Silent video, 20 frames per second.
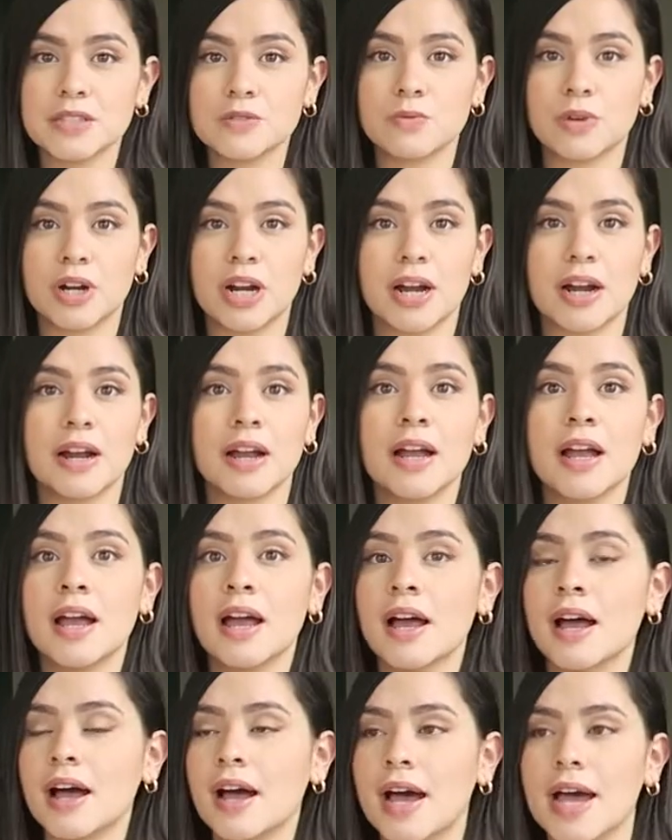where
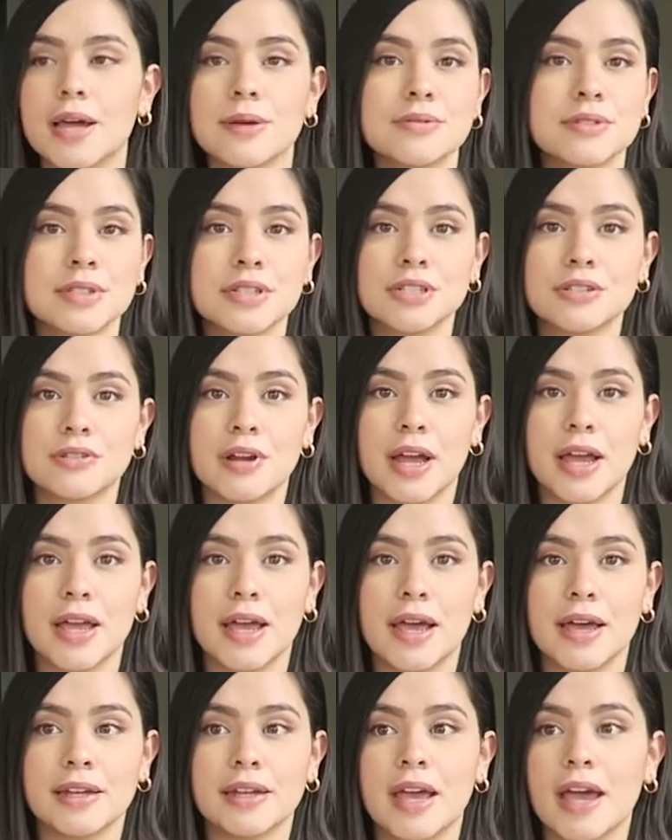I was gonna try
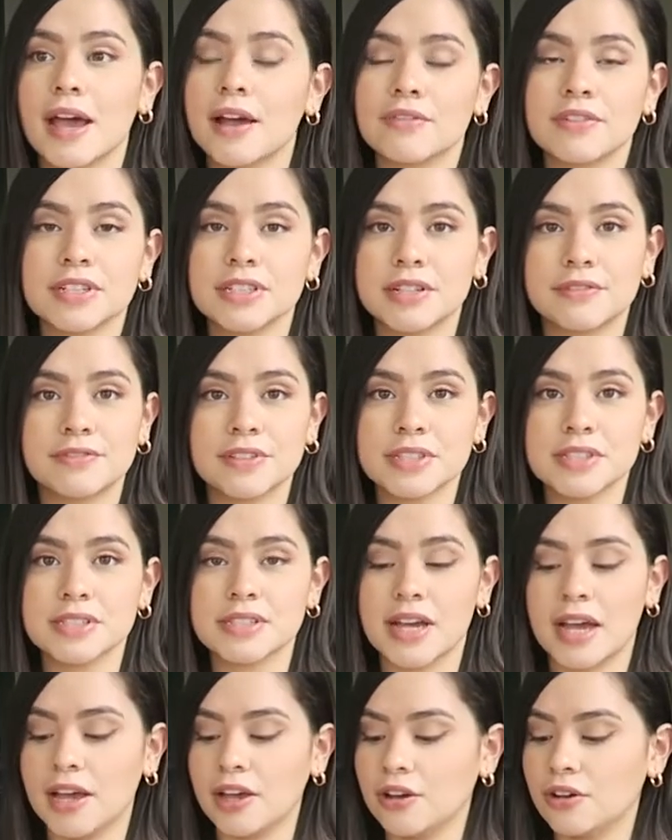on every different
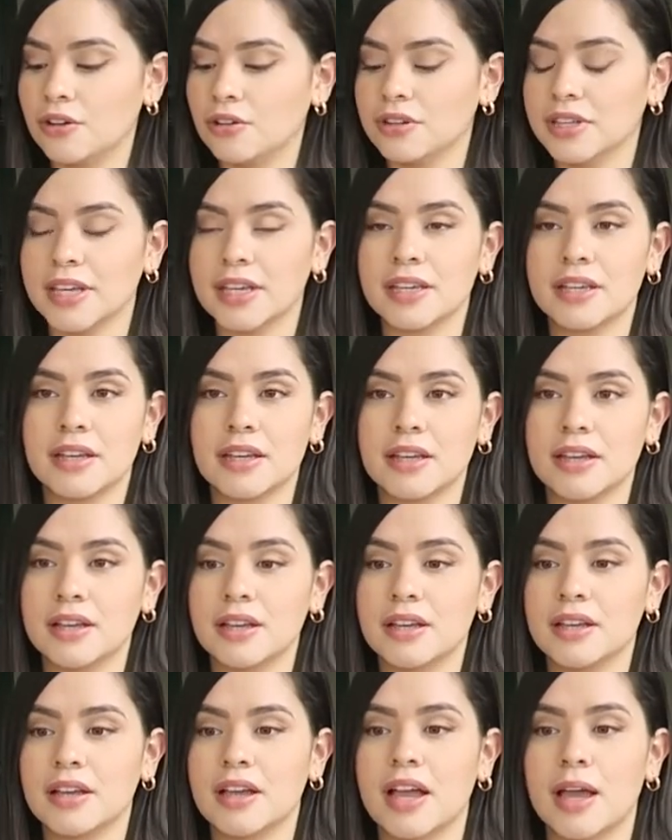style. Like,
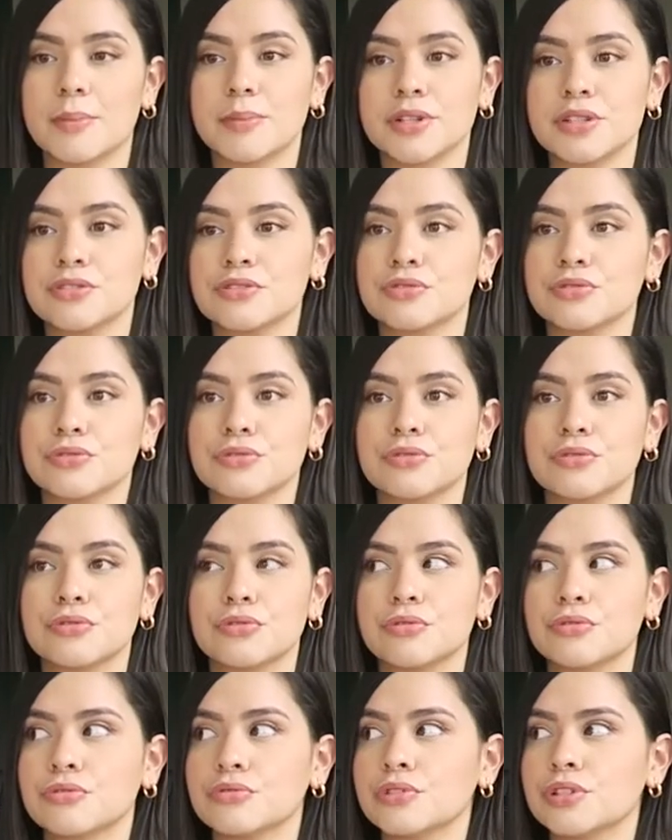I'm gonna
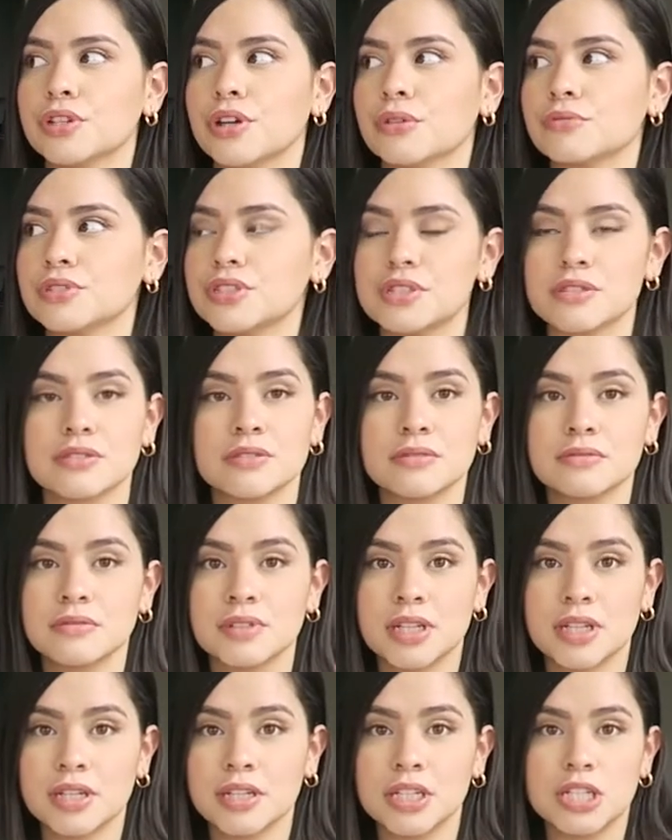do, you know, just
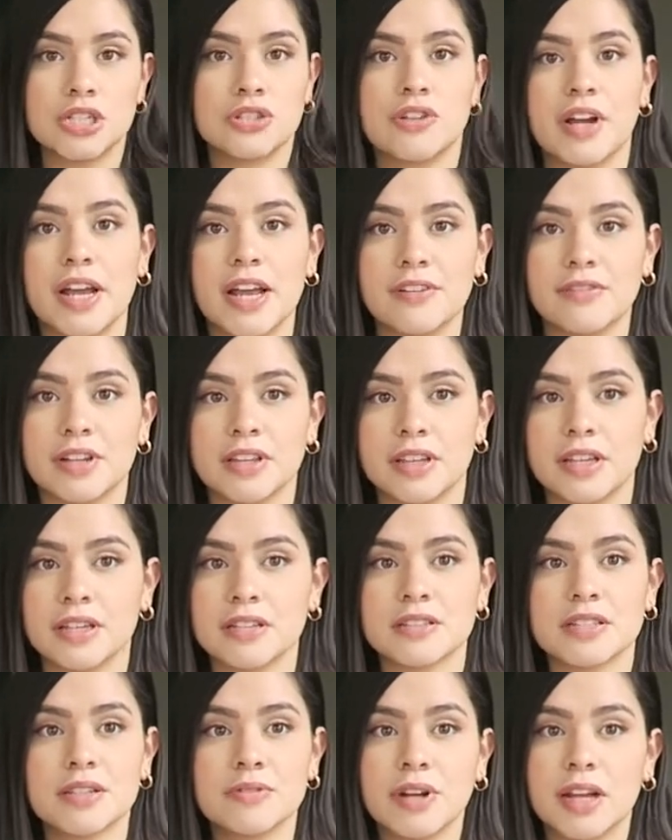try everything.
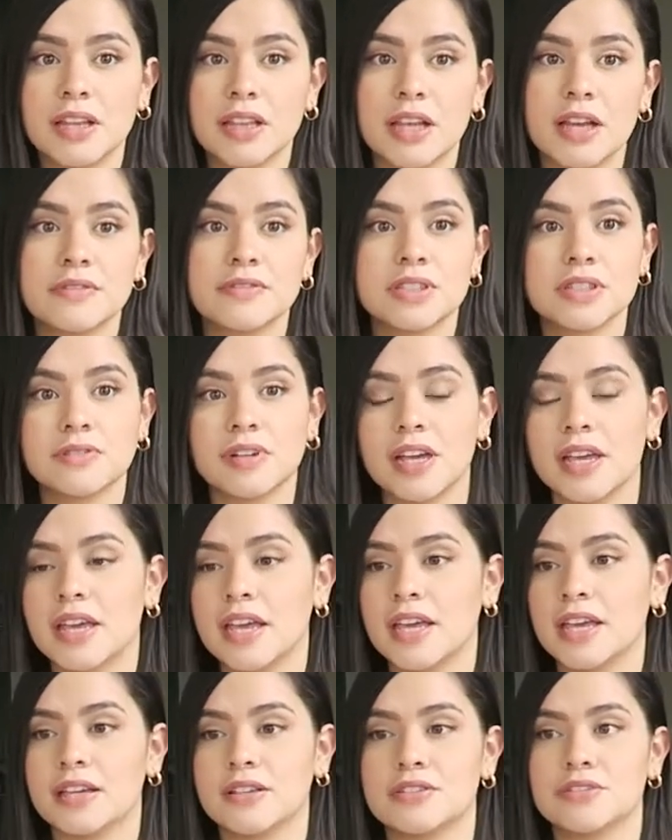See what I love, see what I
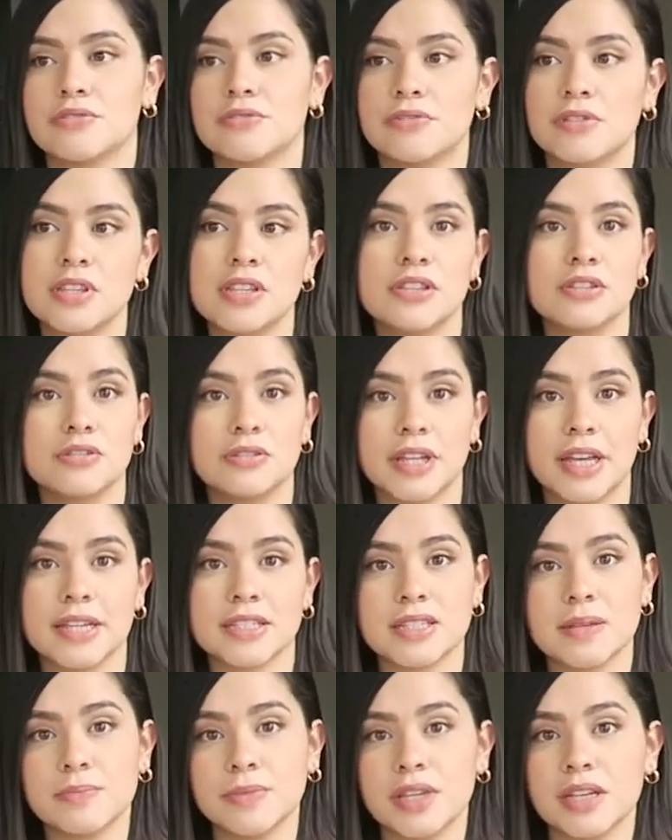hate, because you think you like
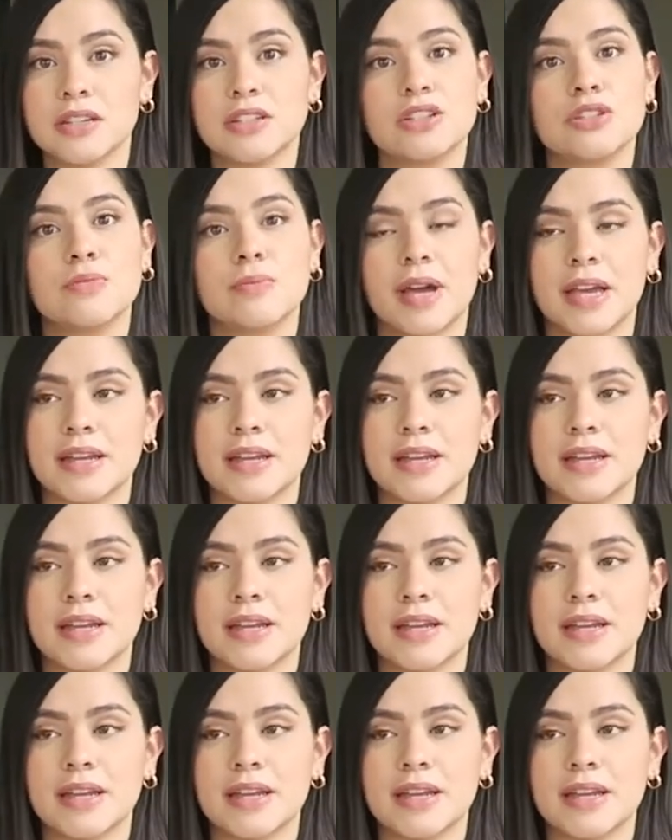something and you might